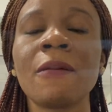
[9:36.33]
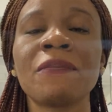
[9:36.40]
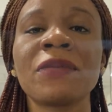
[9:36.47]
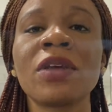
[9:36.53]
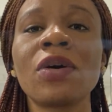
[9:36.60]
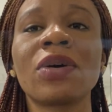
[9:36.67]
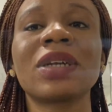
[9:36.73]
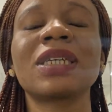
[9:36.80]

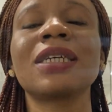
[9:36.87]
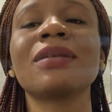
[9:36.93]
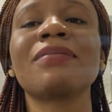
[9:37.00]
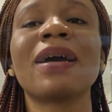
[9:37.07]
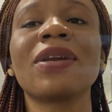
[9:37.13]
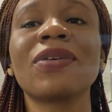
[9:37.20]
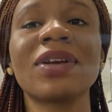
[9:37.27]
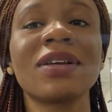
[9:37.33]
He or she
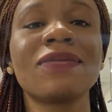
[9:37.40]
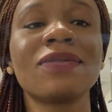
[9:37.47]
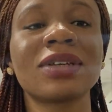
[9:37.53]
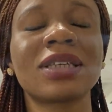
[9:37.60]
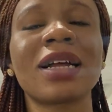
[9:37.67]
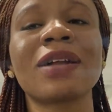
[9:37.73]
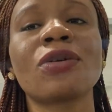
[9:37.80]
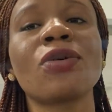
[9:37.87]
might not even
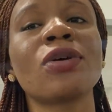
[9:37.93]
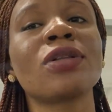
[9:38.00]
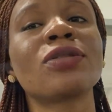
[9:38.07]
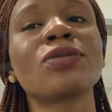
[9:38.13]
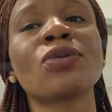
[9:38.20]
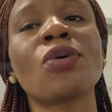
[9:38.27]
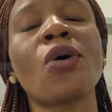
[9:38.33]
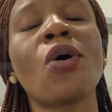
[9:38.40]
start going
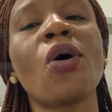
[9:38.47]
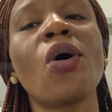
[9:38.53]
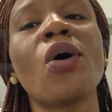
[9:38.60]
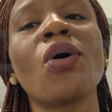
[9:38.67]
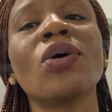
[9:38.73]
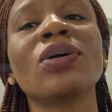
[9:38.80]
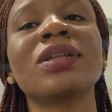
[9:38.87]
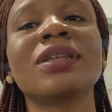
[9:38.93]
through
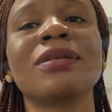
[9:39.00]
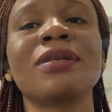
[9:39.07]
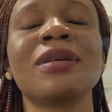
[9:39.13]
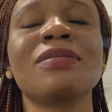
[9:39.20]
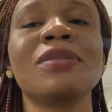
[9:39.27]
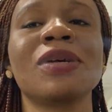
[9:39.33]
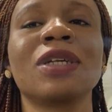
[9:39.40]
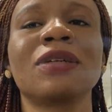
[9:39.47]
all the
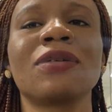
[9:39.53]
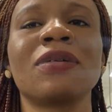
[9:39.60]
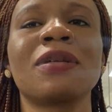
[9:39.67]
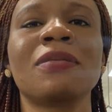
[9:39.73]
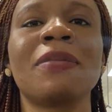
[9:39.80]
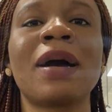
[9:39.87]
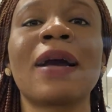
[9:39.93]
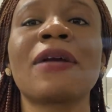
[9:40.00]
emails from the
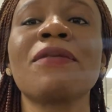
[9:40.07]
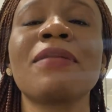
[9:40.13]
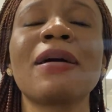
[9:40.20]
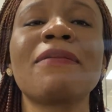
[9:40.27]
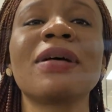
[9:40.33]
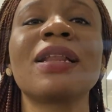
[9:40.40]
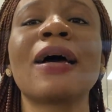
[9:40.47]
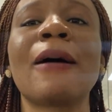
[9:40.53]
back.
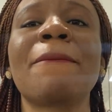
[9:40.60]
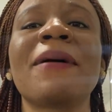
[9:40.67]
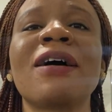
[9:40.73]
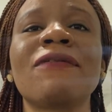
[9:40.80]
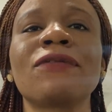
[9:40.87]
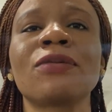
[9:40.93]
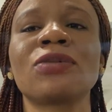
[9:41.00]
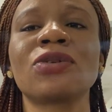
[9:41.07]
Remember that
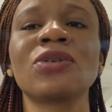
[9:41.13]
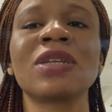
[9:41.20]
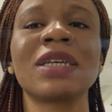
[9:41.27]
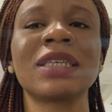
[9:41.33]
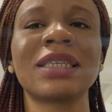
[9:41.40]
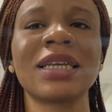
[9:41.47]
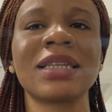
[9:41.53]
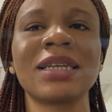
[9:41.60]
apart from
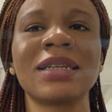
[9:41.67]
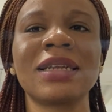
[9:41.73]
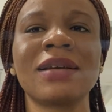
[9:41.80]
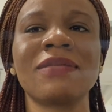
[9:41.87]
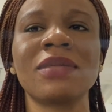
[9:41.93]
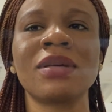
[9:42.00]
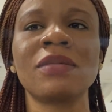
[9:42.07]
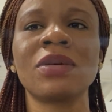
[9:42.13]
students sending
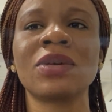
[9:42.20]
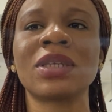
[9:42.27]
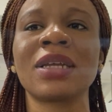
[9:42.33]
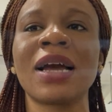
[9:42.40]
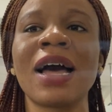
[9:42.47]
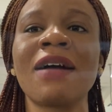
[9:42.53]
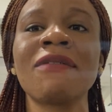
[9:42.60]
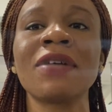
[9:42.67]
them emails, they
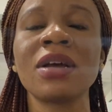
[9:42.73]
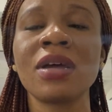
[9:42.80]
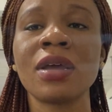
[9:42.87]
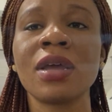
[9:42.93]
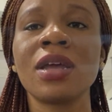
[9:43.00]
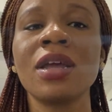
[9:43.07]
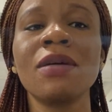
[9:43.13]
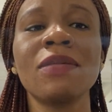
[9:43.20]
have
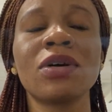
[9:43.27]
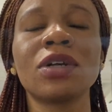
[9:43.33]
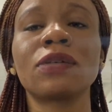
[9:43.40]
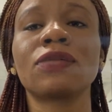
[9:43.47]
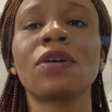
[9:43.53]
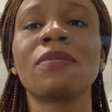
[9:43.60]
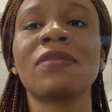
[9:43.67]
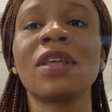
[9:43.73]
emails
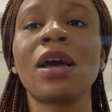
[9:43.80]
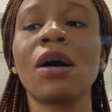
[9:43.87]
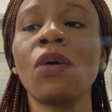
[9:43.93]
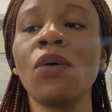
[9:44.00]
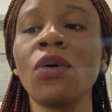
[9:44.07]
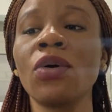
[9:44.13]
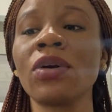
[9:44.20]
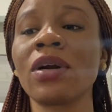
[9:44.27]
from their
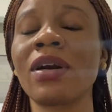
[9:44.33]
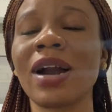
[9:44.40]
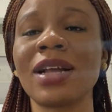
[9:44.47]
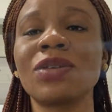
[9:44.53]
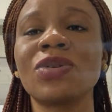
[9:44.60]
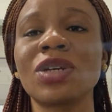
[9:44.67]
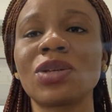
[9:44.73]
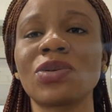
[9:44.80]
own
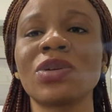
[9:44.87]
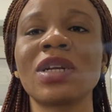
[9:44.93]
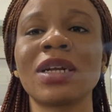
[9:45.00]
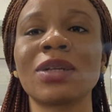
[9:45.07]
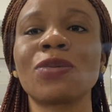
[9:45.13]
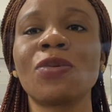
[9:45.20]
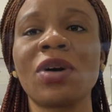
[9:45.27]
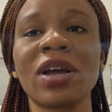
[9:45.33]
graduate
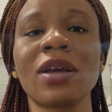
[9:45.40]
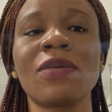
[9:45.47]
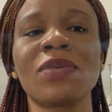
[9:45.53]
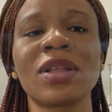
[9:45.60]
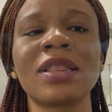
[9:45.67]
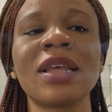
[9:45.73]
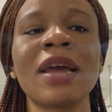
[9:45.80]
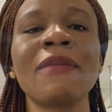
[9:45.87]
students working
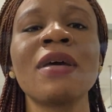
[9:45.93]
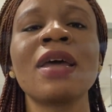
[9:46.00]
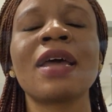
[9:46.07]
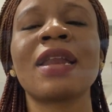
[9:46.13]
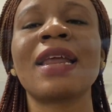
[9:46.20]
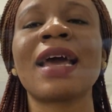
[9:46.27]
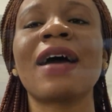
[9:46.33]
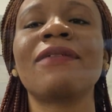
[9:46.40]
with them.
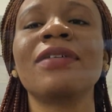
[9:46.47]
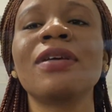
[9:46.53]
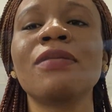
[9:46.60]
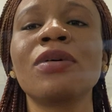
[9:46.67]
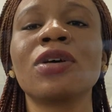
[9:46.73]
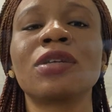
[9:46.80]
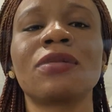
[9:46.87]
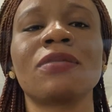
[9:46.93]
They have
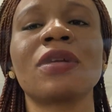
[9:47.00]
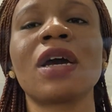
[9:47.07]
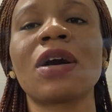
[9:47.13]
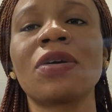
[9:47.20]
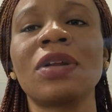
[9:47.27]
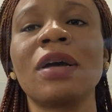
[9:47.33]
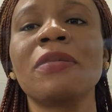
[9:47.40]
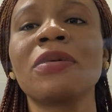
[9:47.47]
emails from their
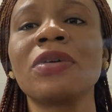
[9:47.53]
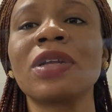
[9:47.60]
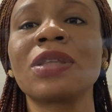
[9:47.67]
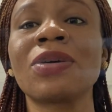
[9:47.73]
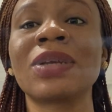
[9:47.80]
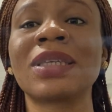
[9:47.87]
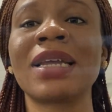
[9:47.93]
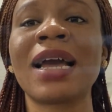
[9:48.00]

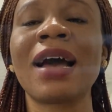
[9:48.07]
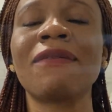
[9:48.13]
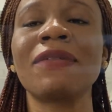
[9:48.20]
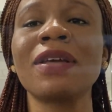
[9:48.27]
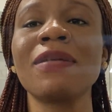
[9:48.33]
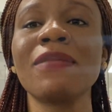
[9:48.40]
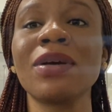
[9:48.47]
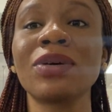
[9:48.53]
collaborators. They have
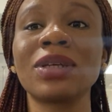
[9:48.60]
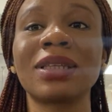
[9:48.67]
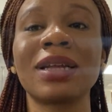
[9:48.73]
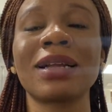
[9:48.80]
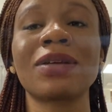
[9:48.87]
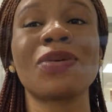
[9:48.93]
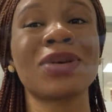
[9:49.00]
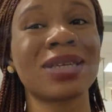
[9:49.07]
emails
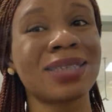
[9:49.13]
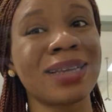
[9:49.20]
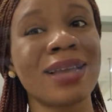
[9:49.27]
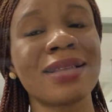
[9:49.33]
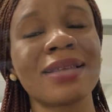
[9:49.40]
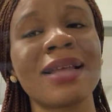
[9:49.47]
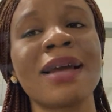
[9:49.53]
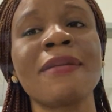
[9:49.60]
that
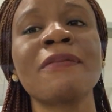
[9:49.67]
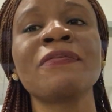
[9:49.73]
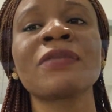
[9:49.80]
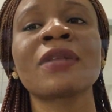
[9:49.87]
concern them